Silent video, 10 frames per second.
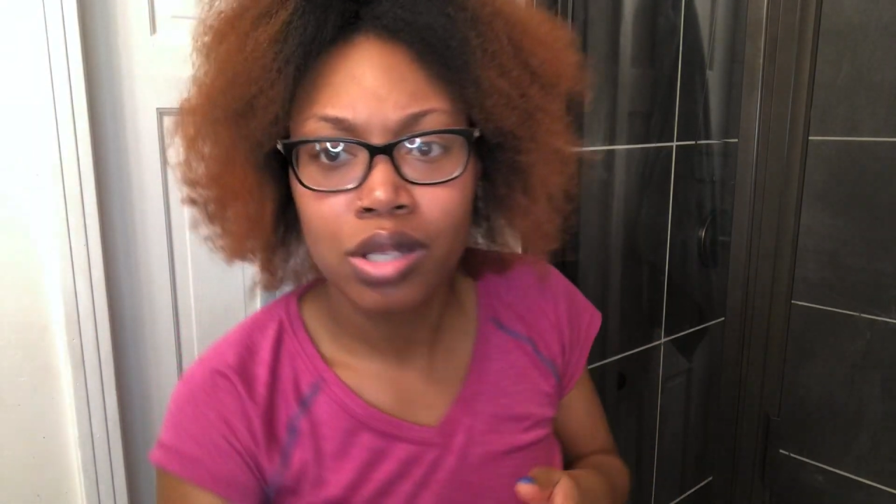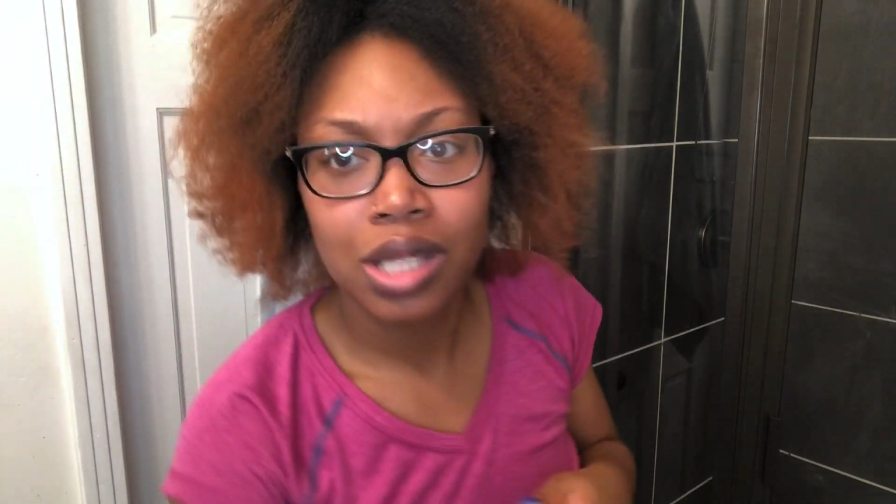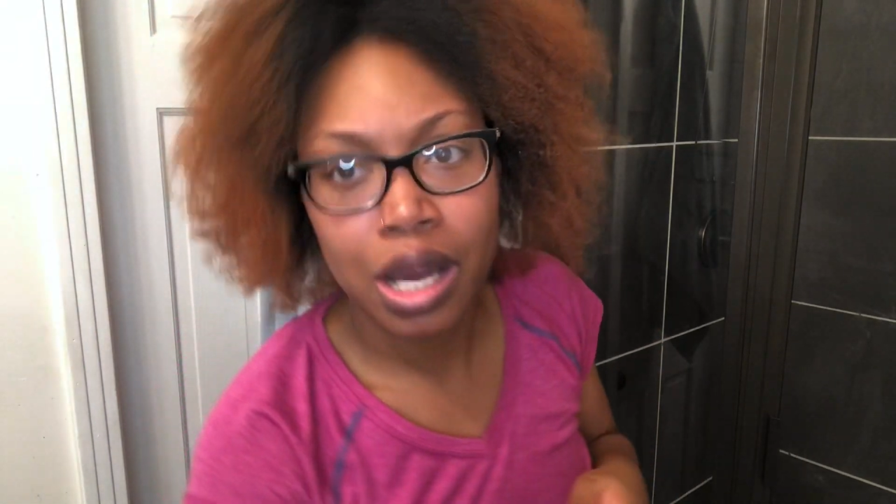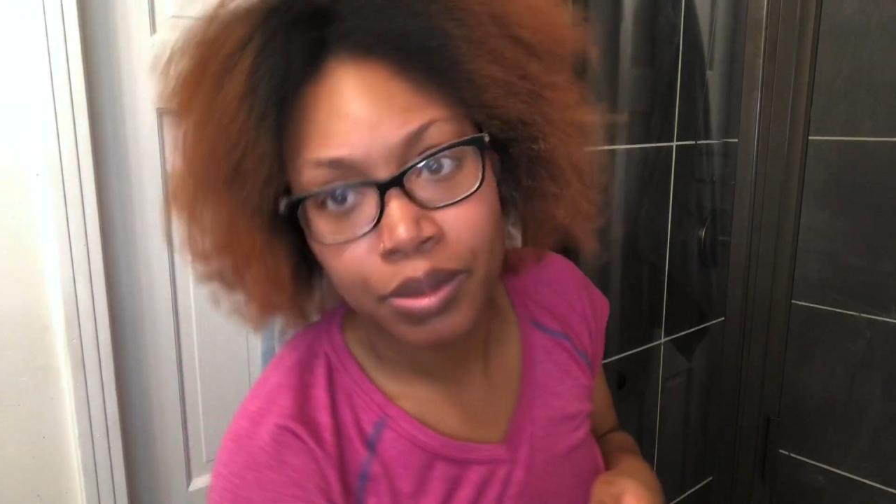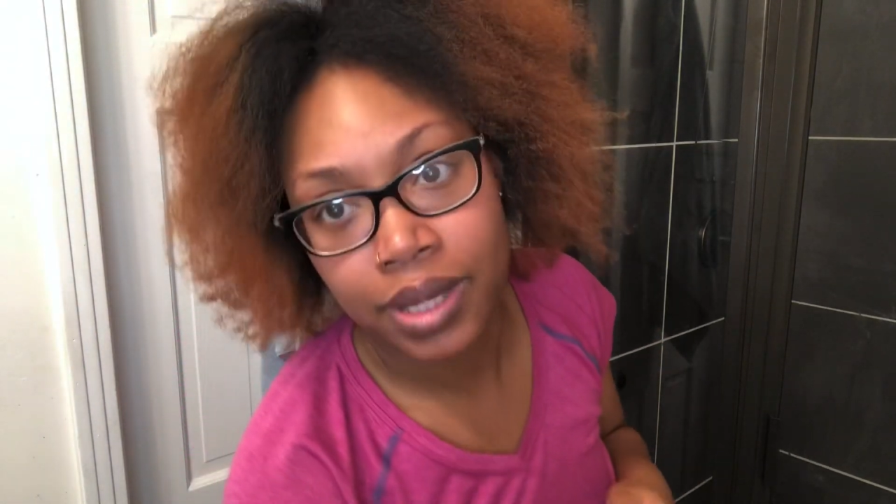I
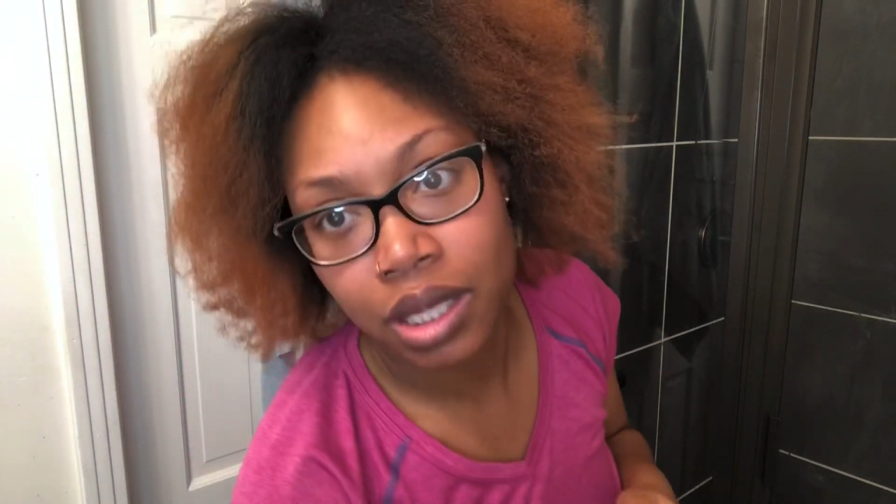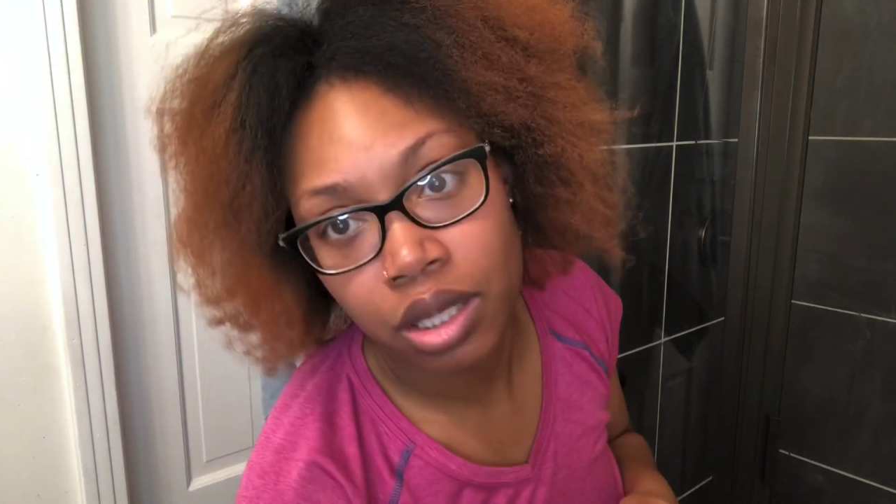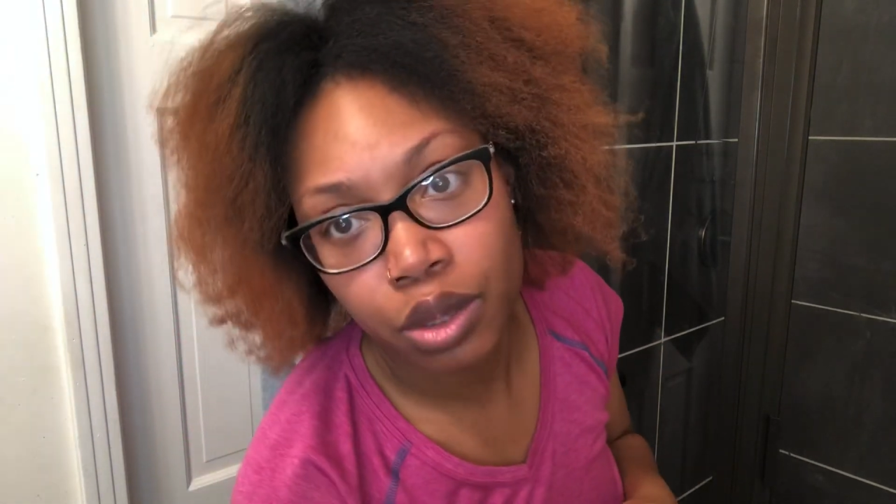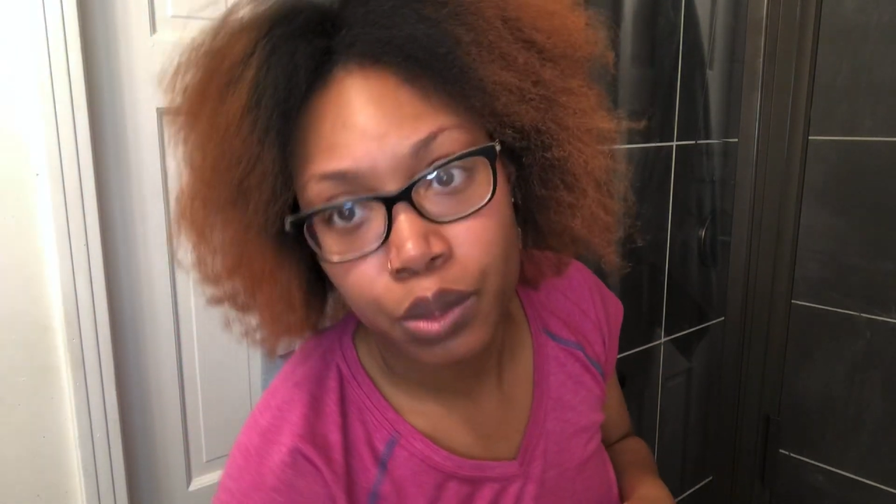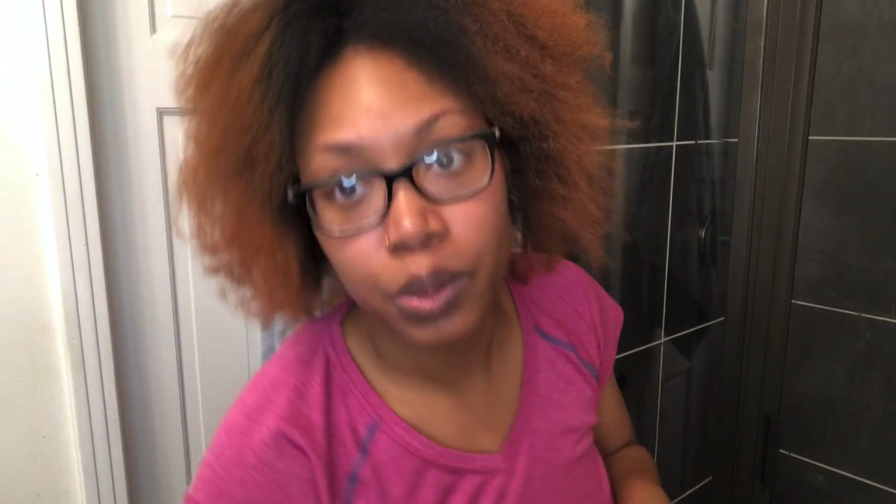was a
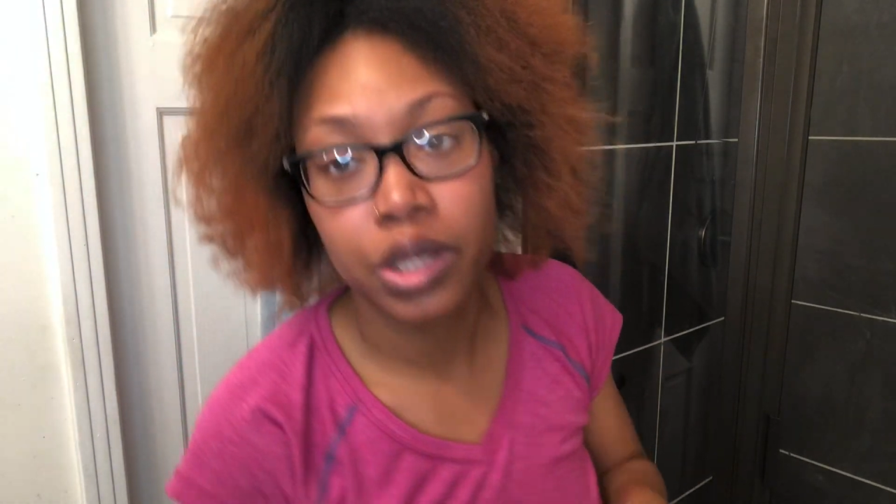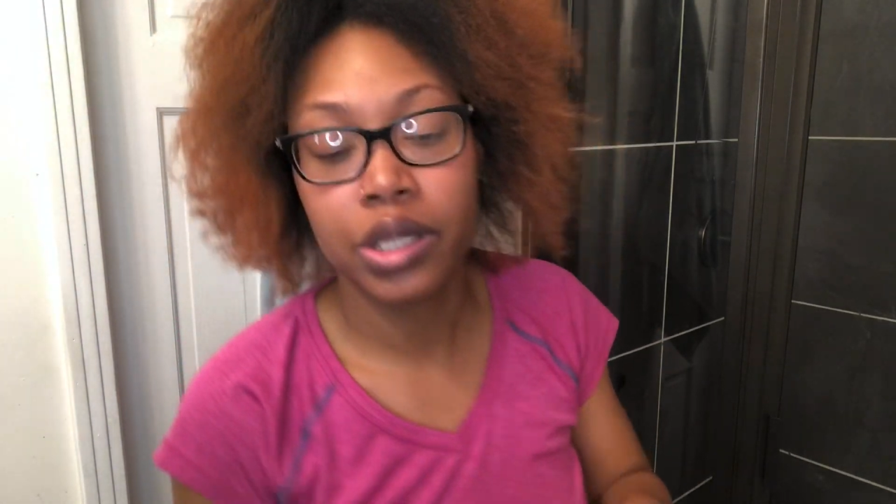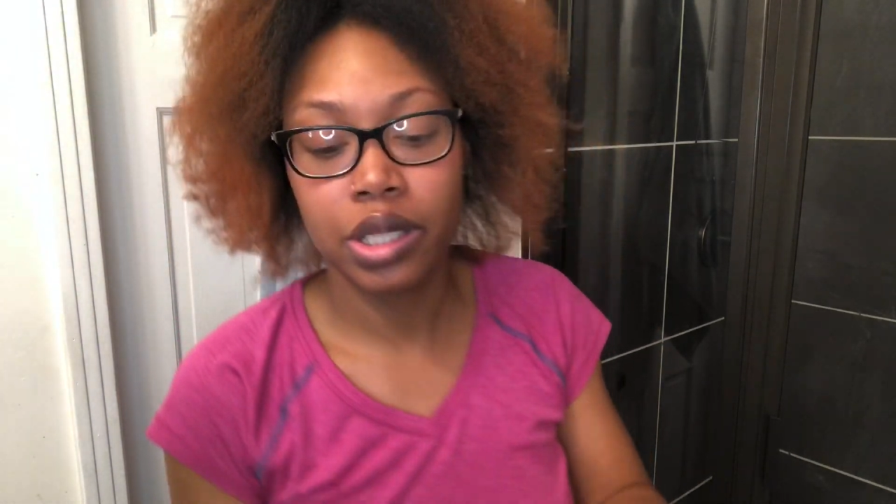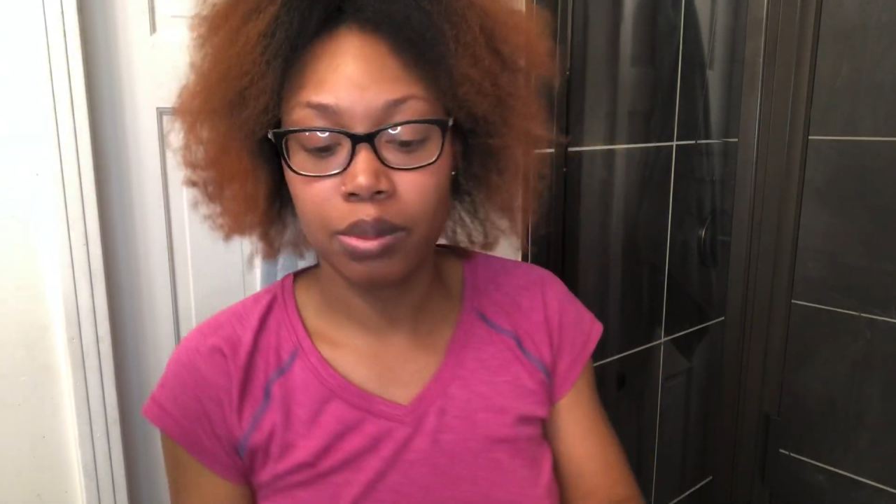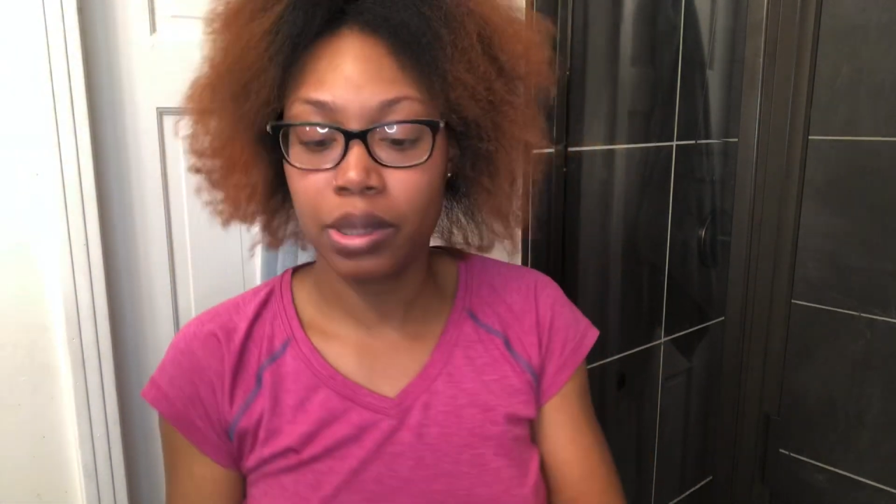little
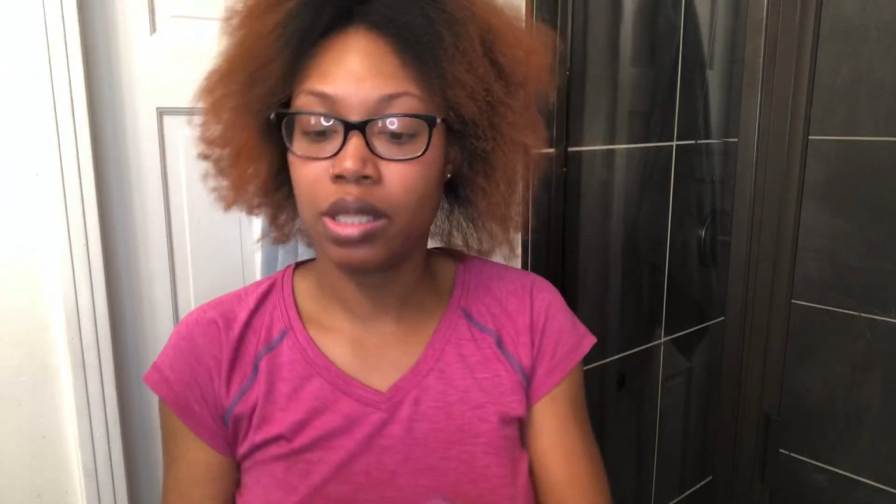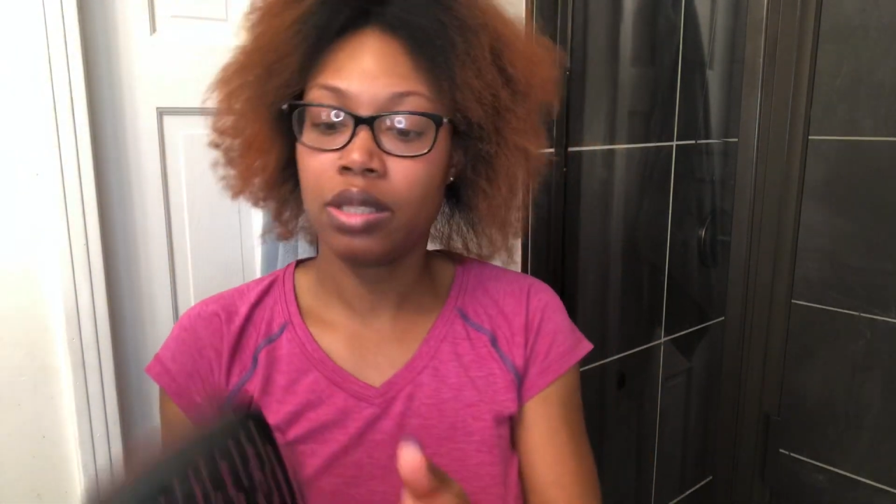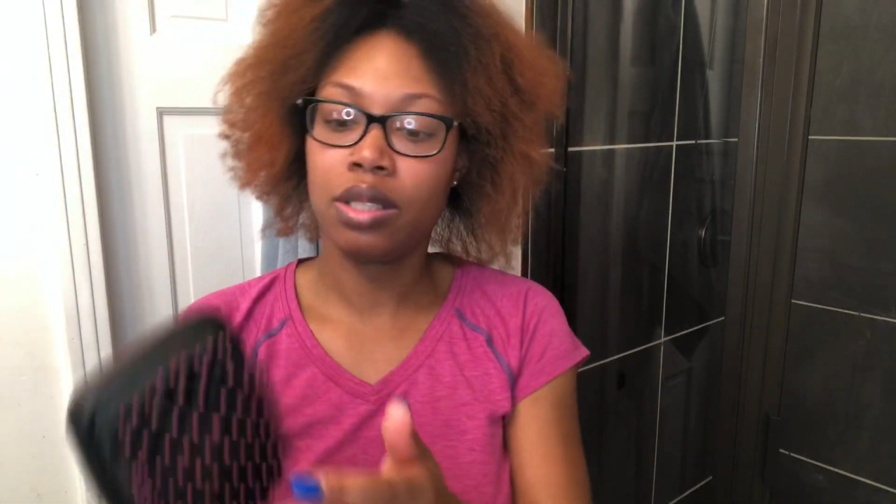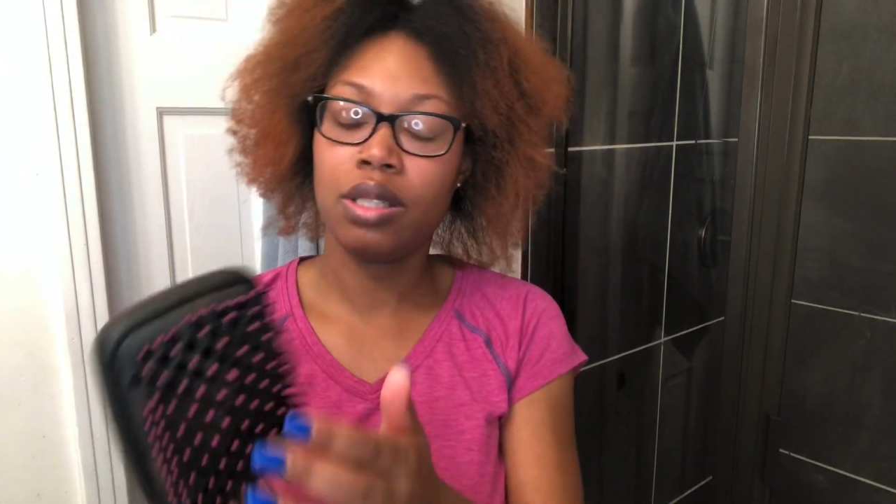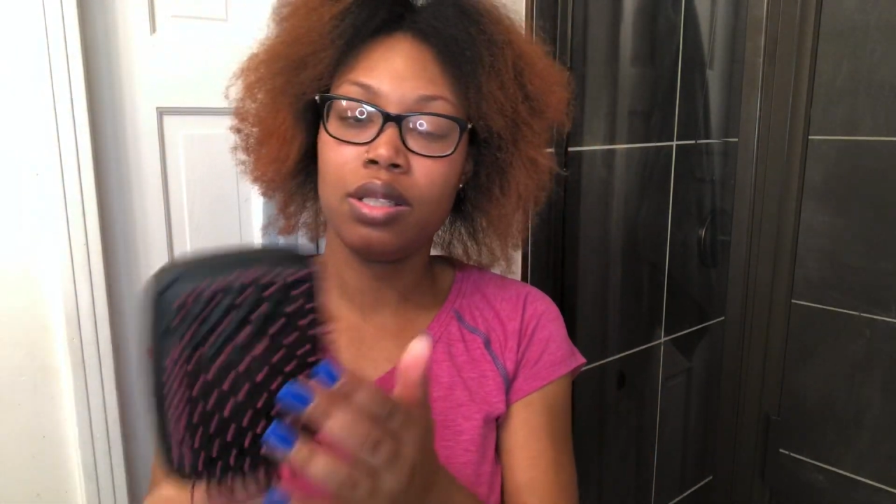worried because of
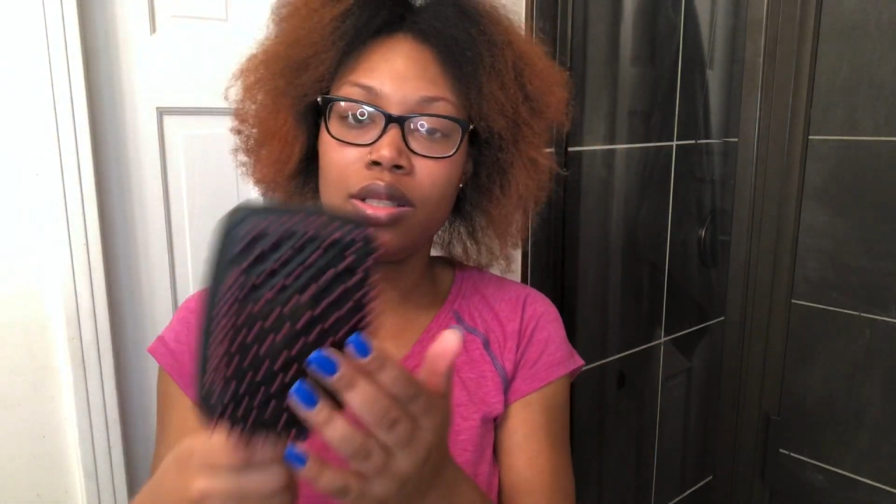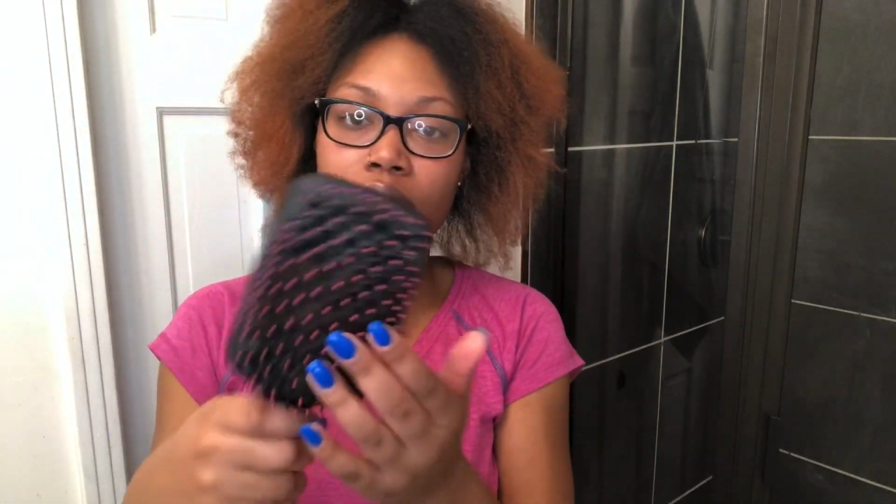these